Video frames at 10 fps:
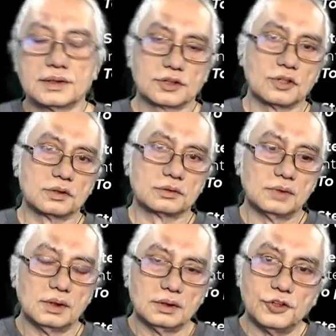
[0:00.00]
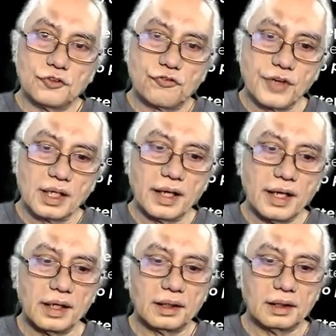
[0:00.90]
So you fill
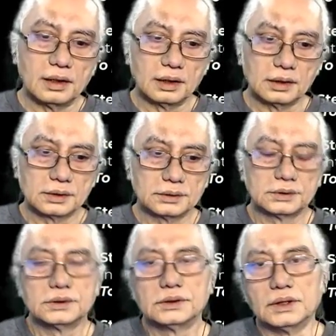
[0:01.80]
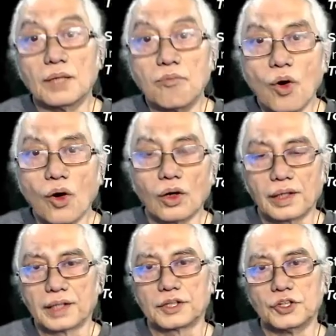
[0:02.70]
in the ball
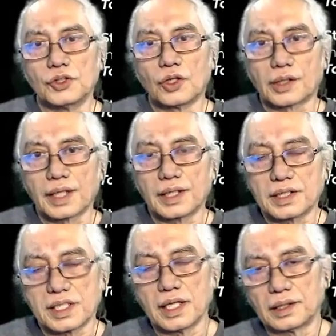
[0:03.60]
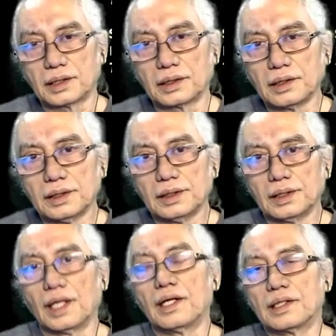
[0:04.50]
that you already created
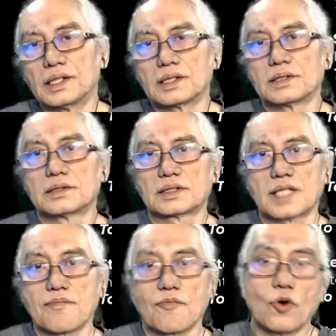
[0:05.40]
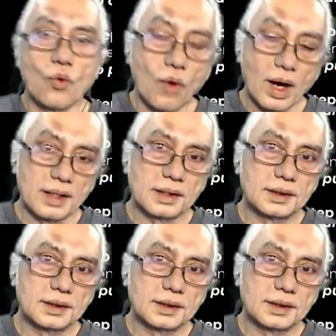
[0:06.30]
in the step 1.